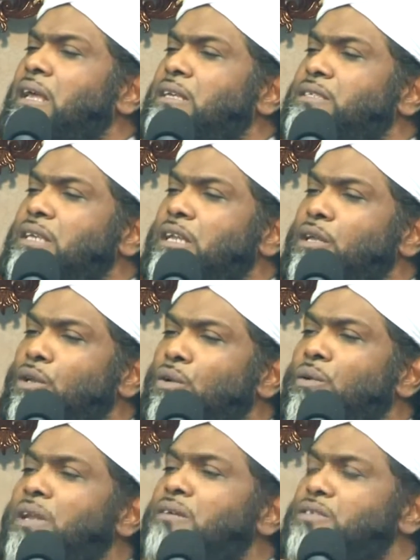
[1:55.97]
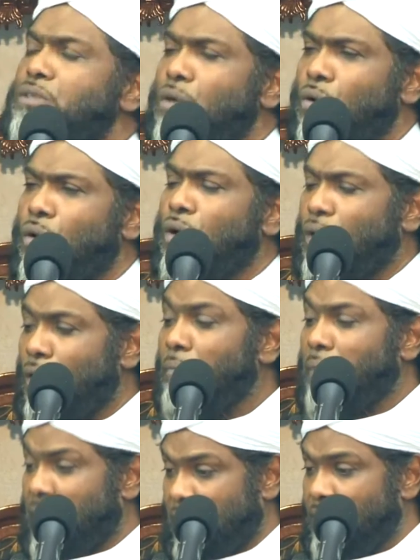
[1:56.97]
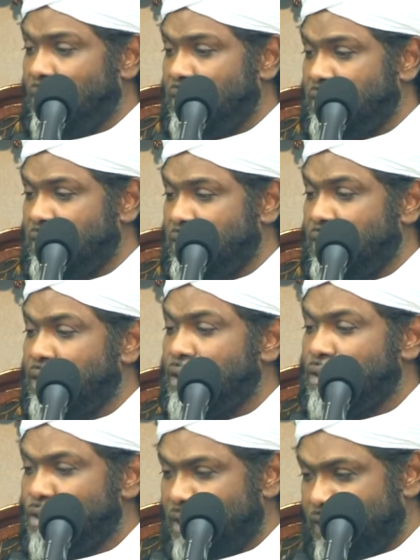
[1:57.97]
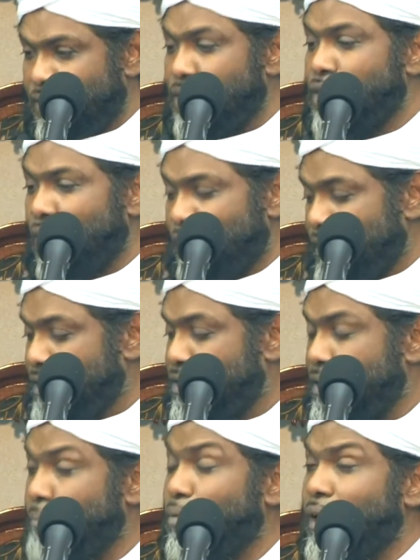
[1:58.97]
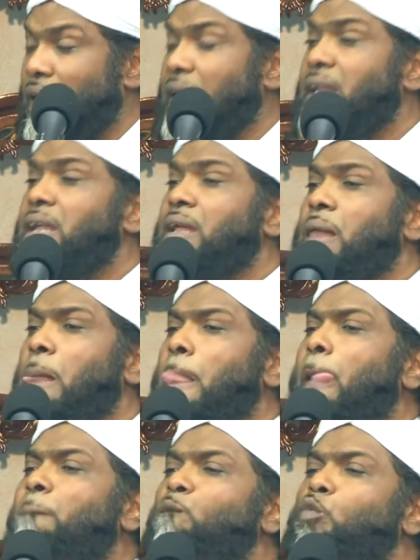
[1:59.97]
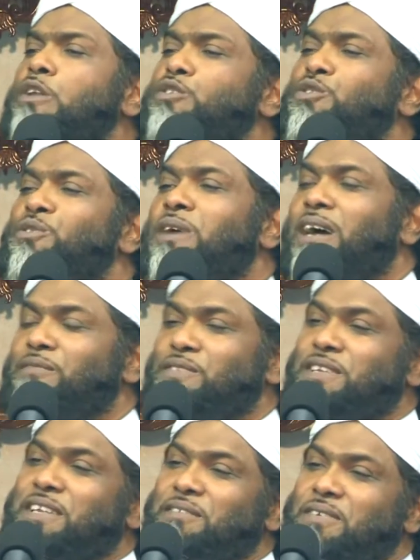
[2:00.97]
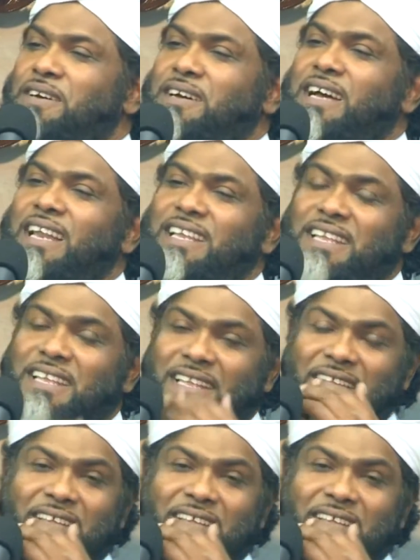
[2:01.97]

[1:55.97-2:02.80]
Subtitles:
He said, you know, there is a law called mahar, to give a dowry to the bride. What do you have to give her, Ali?